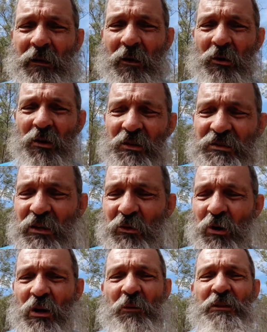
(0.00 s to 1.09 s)
Now what I see
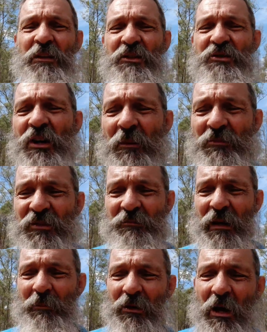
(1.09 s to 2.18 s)
quite often in the shops is
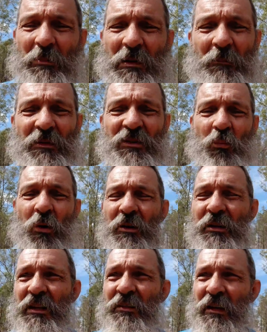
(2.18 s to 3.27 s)
people open up this
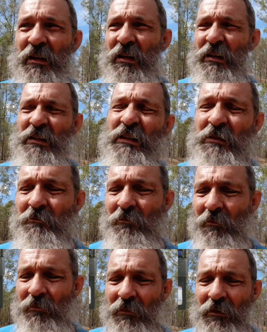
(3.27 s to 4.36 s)
wallet-y thing,
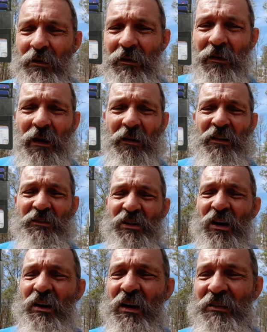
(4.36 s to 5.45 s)
and
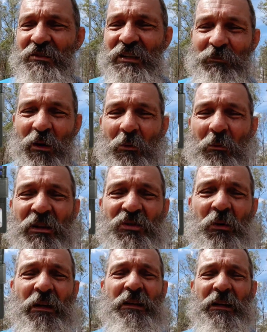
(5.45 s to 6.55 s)
inside I can see probably
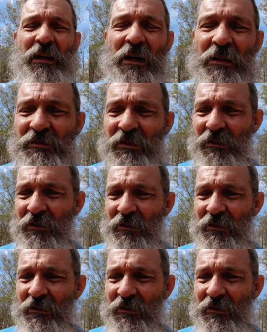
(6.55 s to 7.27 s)
20 cards.